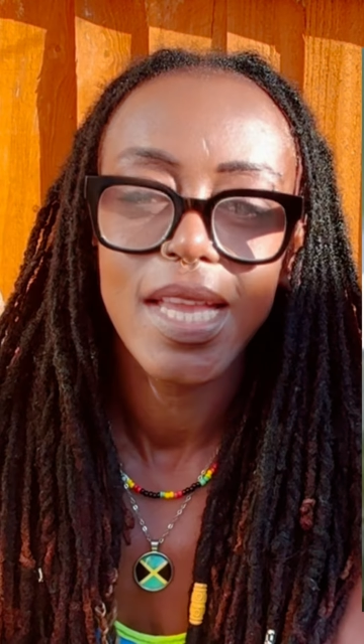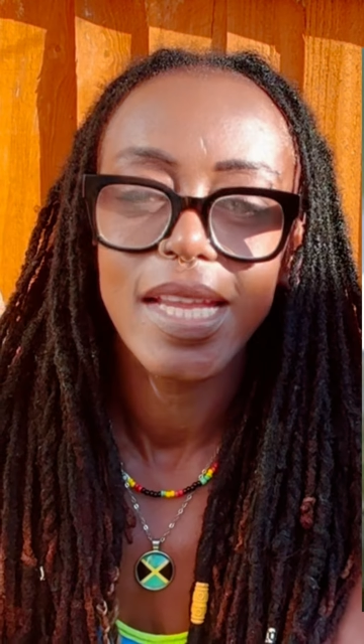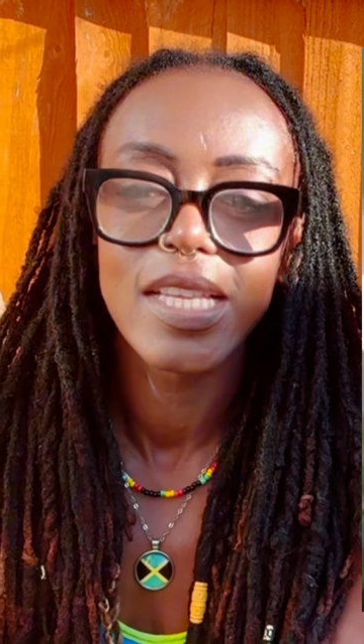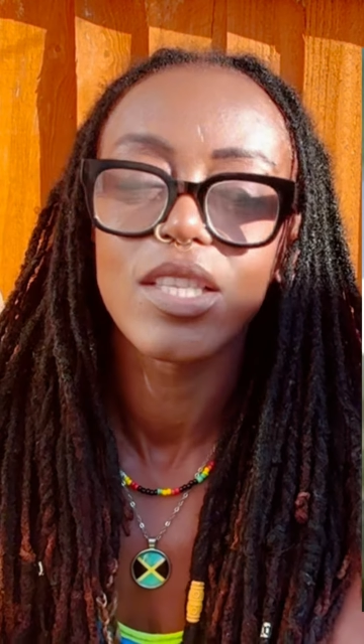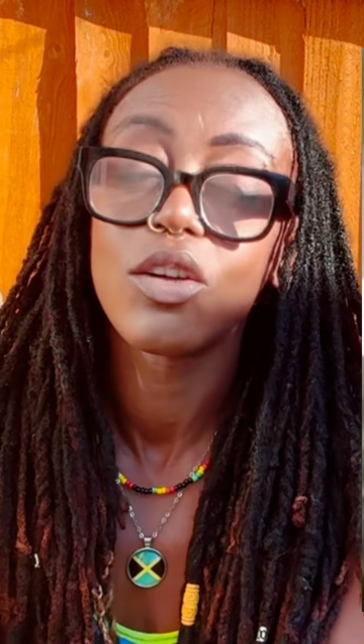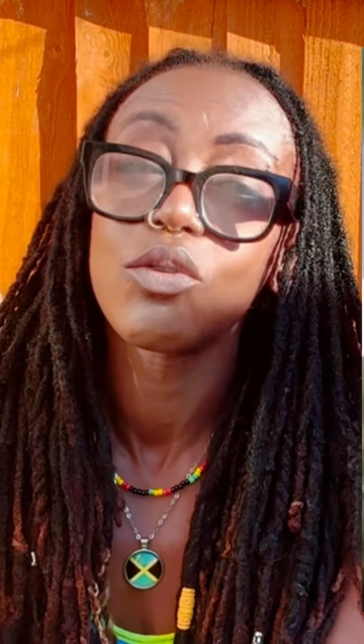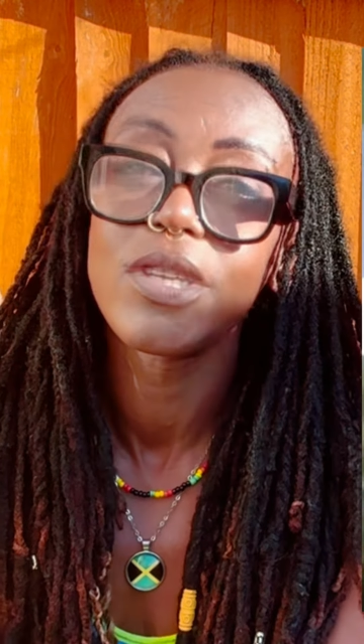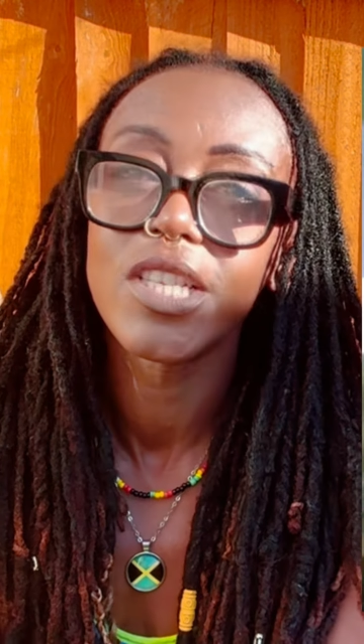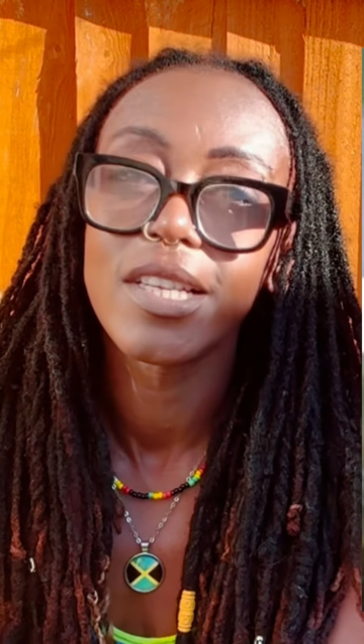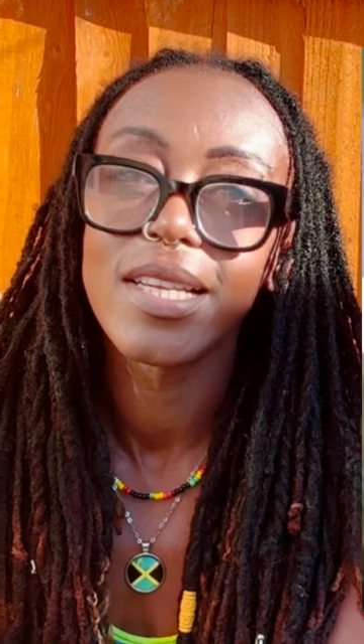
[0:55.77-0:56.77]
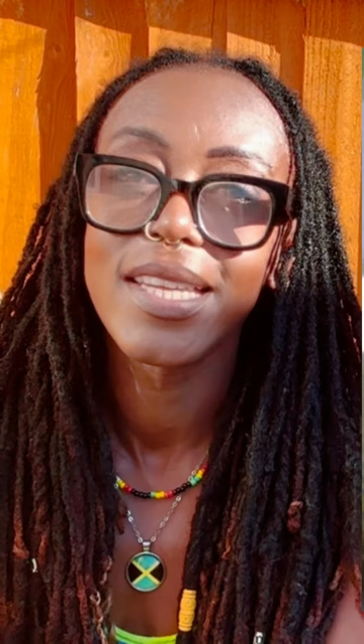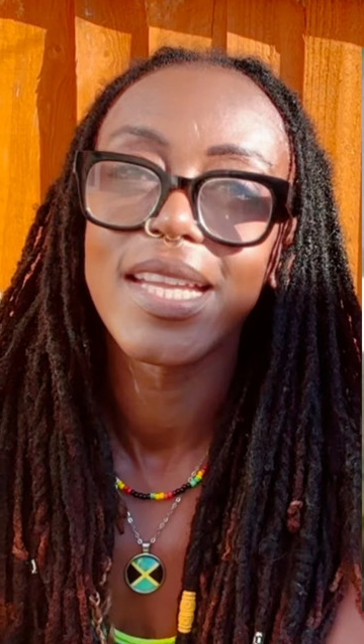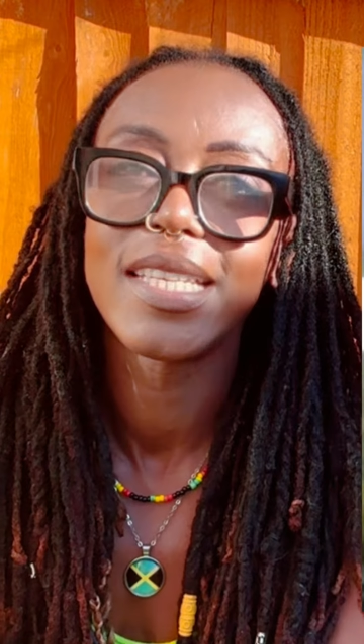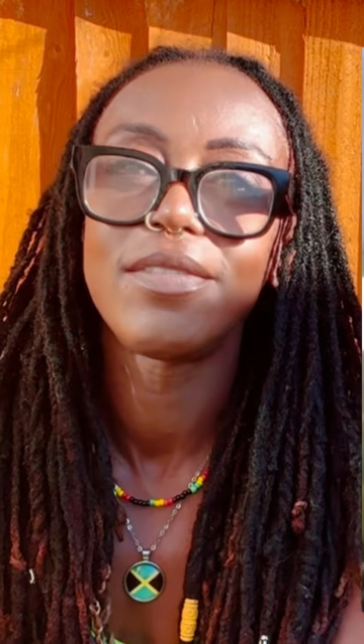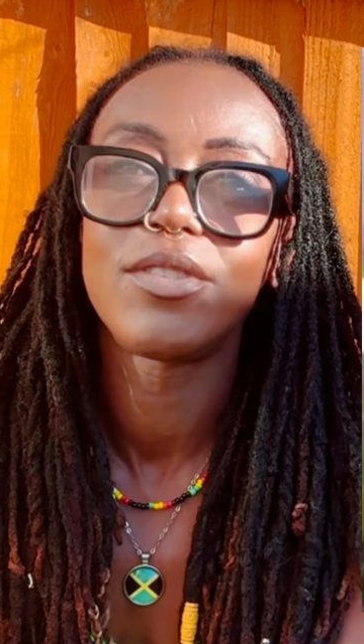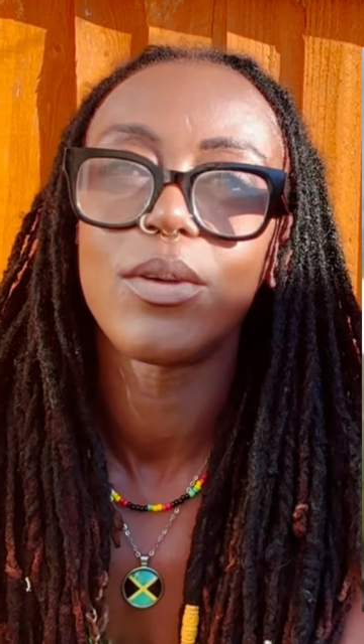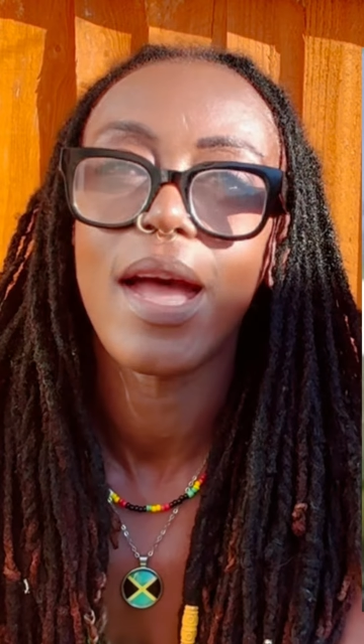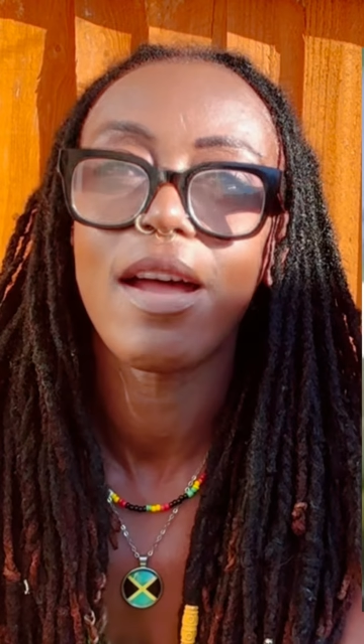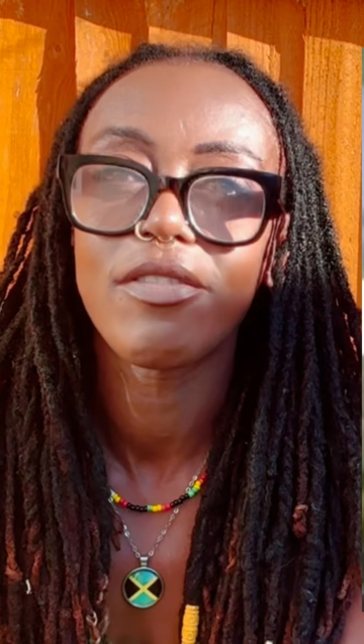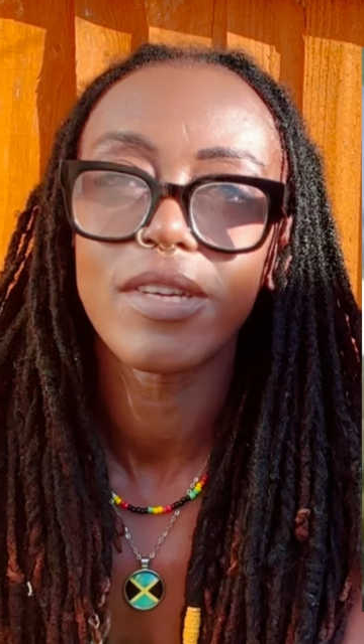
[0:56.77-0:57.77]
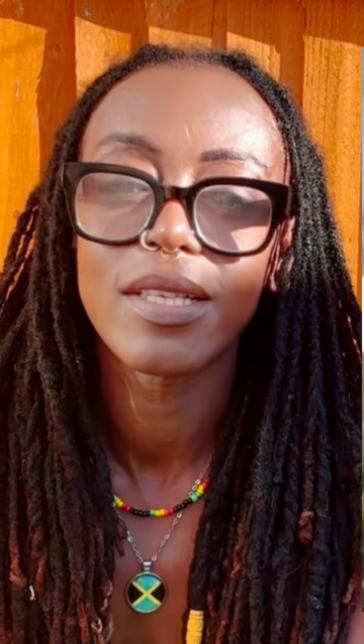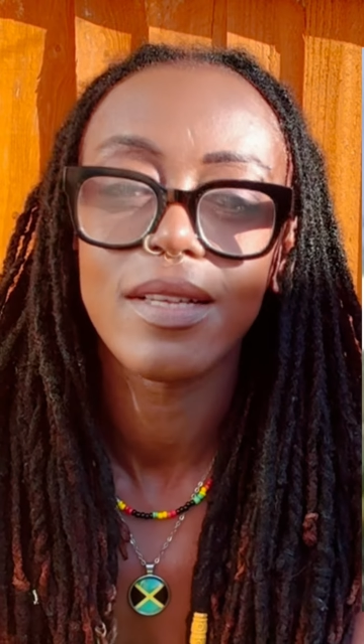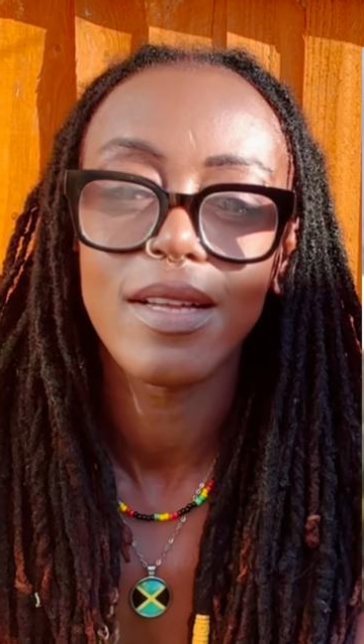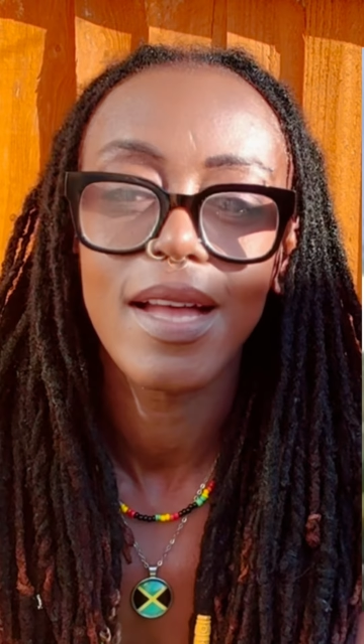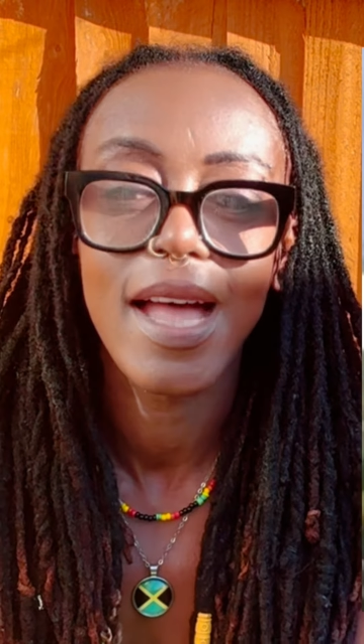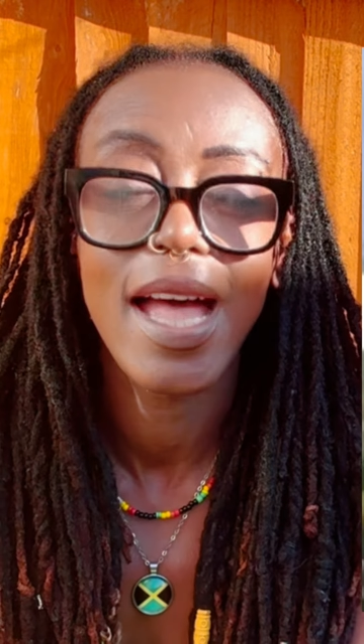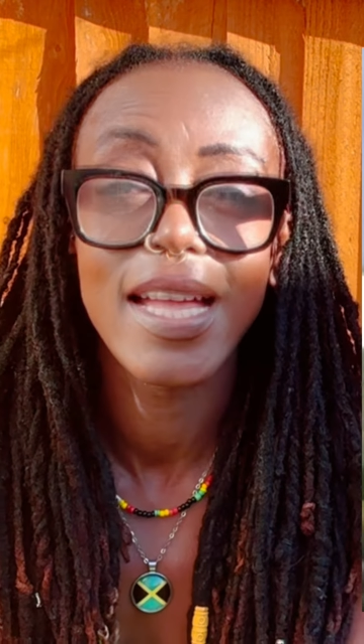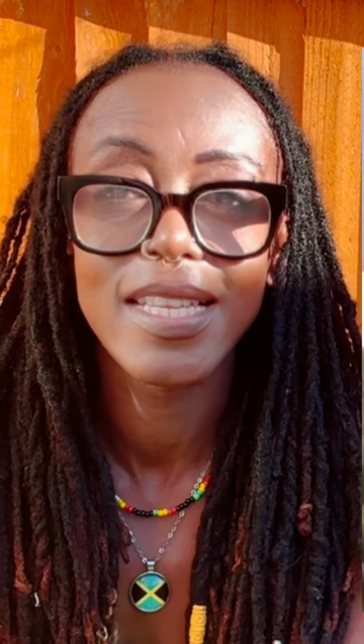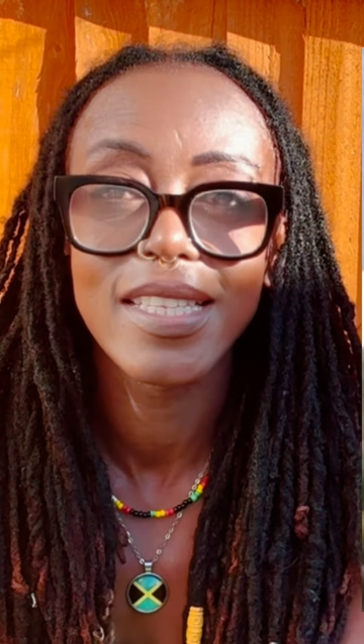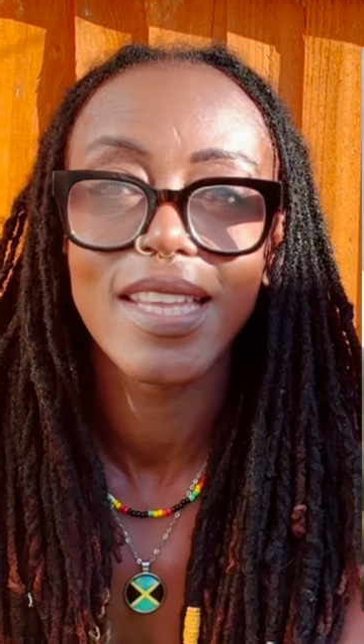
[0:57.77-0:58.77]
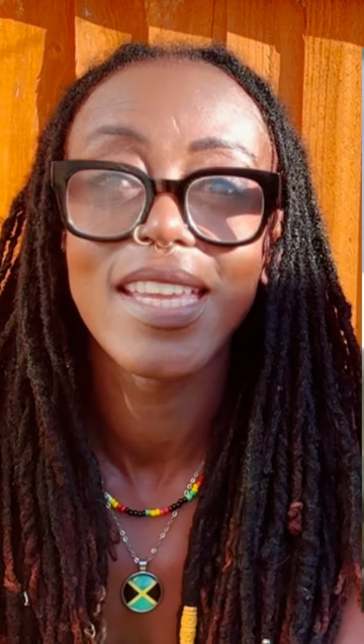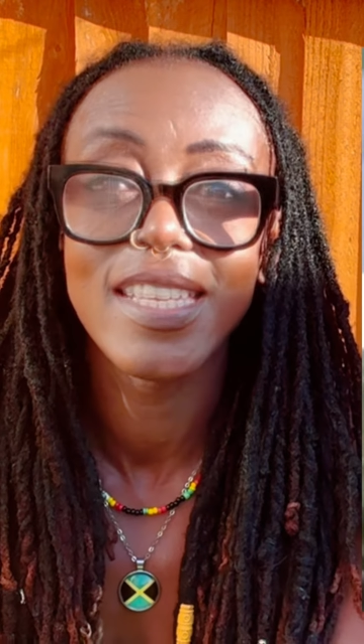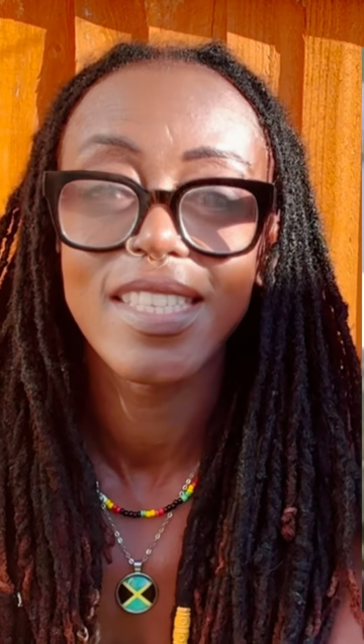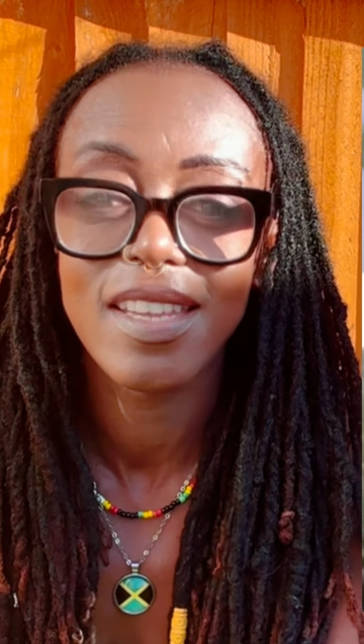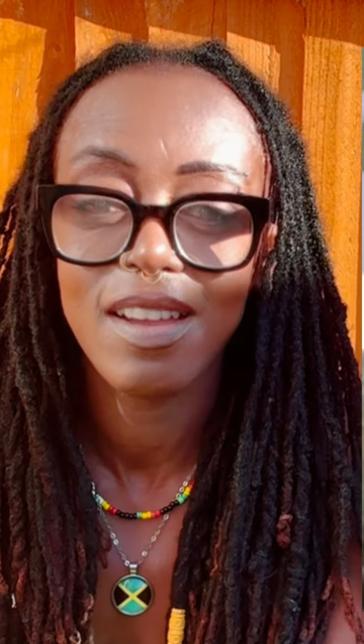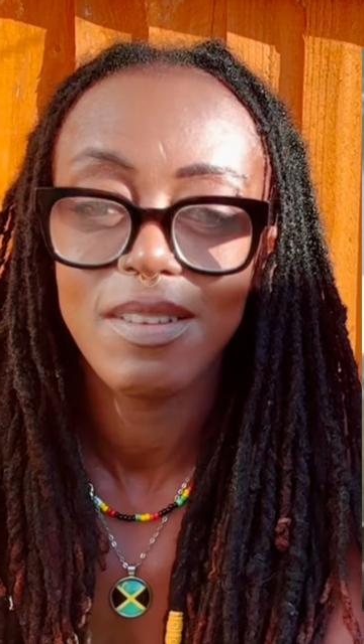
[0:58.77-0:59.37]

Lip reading: is originally native to Africa and India.